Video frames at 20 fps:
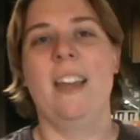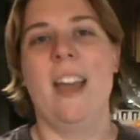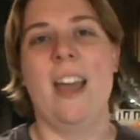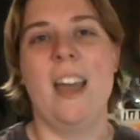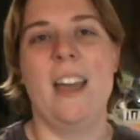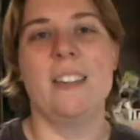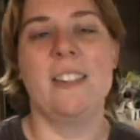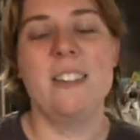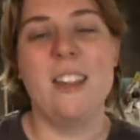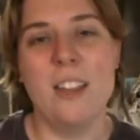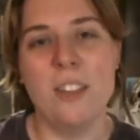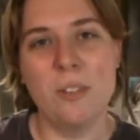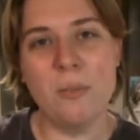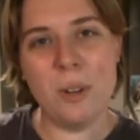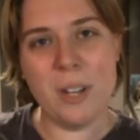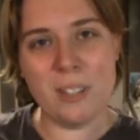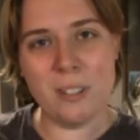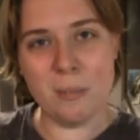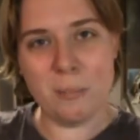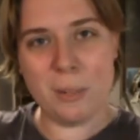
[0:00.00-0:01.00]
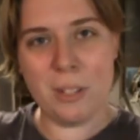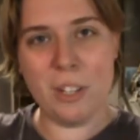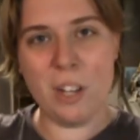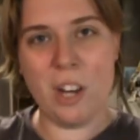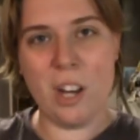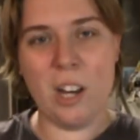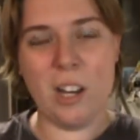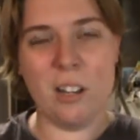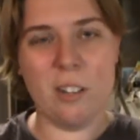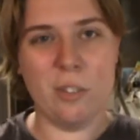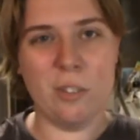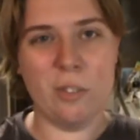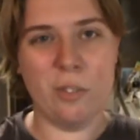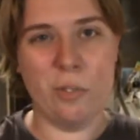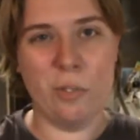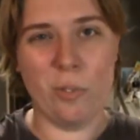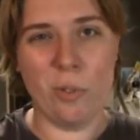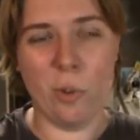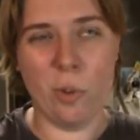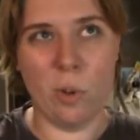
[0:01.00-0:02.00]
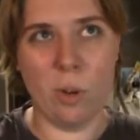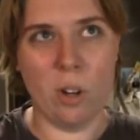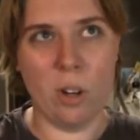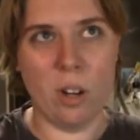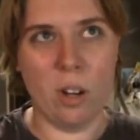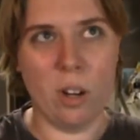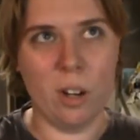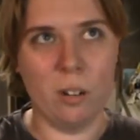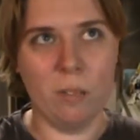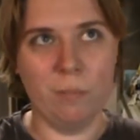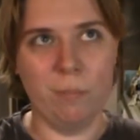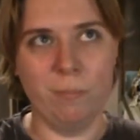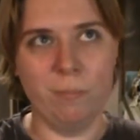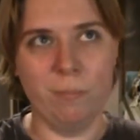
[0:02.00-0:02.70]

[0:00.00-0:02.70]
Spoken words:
Guys, now the recipe calls for